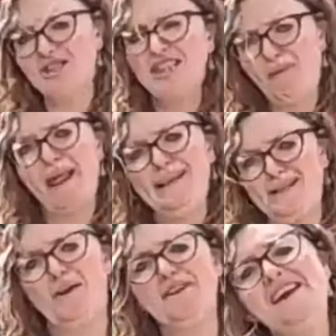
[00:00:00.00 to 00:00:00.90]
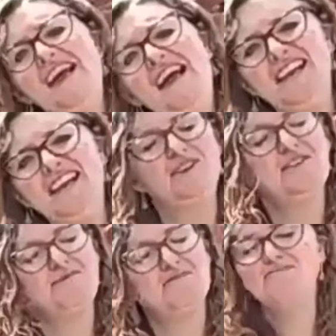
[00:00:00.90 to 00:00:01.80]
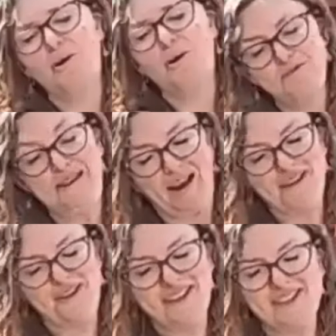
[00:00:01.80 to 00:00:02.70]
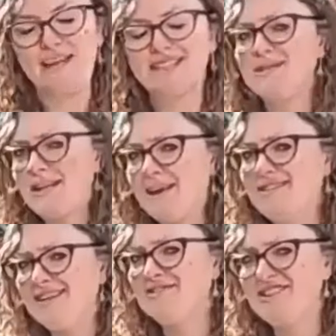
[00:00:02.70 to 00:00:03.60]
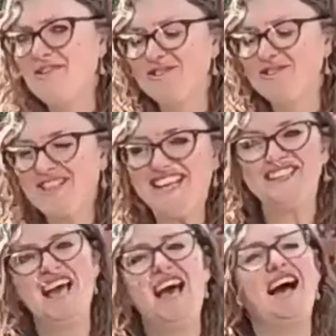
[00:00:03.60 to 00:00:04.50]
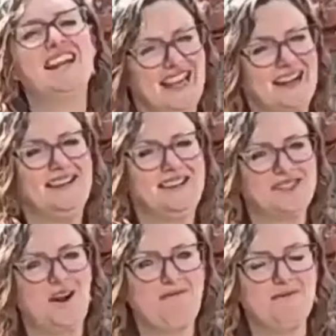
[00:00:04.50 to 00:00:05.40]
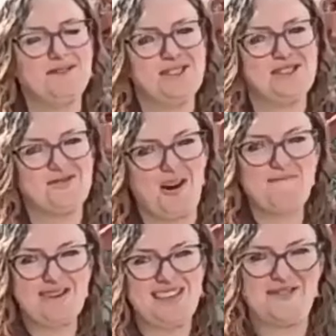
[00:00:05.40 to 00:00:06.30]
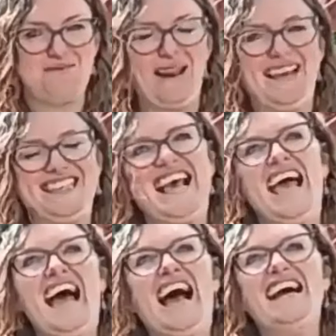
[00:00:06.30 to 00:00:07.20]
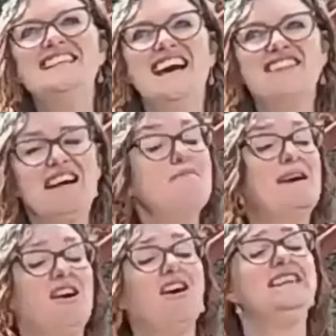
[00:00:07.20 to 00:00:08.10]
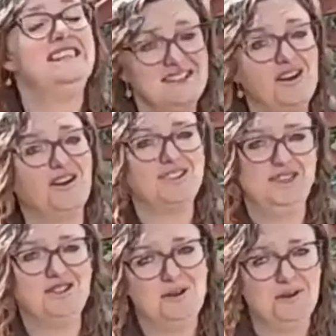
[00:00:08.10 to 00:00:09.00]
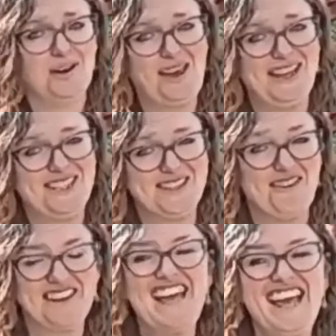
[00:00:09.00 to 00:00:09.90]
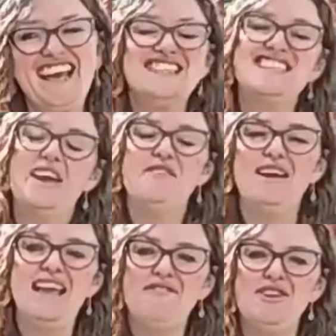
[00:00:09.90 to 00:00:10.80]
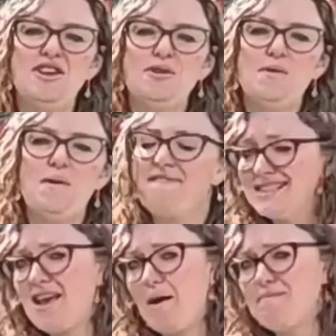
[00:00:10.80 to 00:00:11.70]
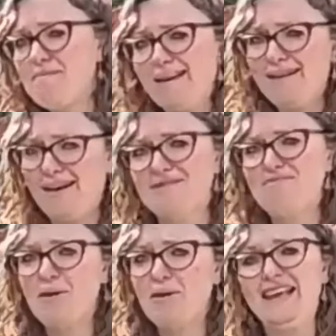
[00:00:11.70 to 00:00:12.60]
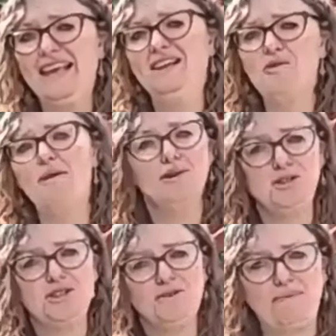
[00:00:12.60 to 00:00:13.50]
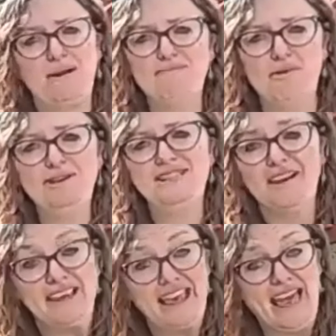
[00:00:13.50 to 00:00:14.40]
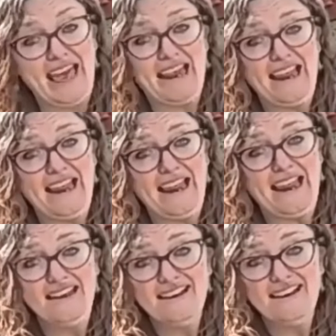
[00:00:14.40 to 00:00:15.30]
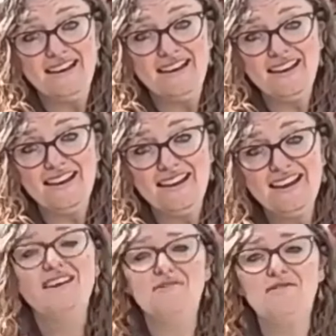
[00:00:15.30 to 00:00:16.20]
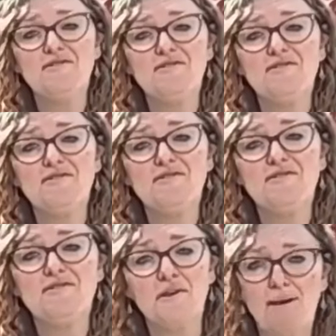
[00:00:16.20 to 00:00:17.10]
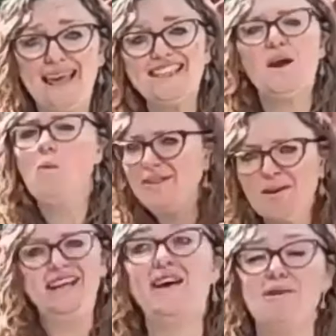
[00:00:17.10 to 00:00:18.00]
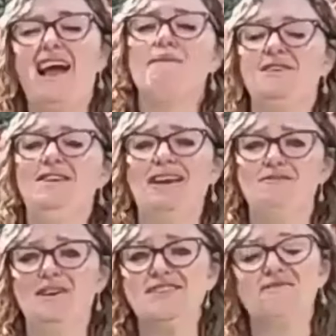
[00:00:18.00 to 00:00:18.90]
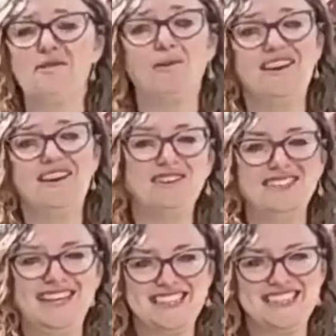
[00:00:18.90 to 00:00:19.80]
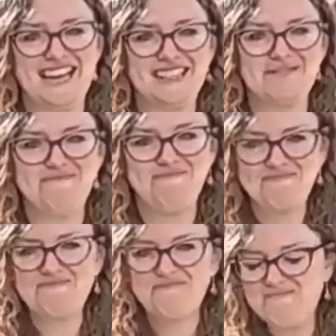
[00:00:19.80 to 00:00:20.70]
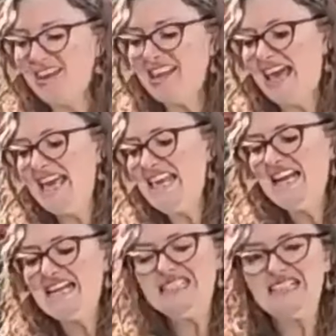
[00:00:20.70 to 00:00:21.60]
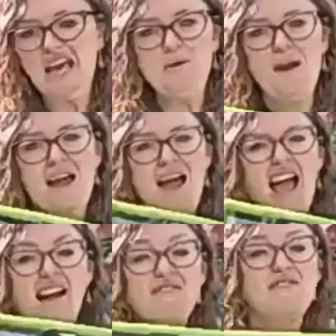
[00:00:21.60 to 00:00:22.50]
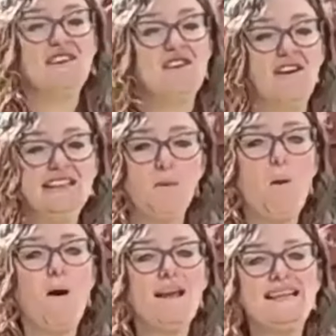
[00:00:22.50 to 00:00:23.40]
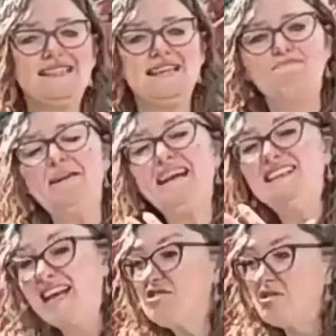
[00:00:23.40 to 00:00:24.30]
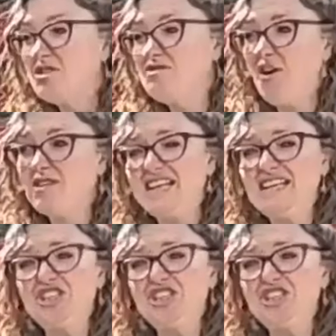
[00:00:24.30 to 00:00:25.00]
place one, you'll have possibly recognised that we had some technical difficulties at exactly the time I was describing this for place, and that meant I didn't ask you to put your location on. So if you fancy going back and putting in your emotion mapping point again for place, with your location this time, that would be absolutely fabulous for the quality of our data set. Okay, so have a think, guys. Why is this big data an advantage?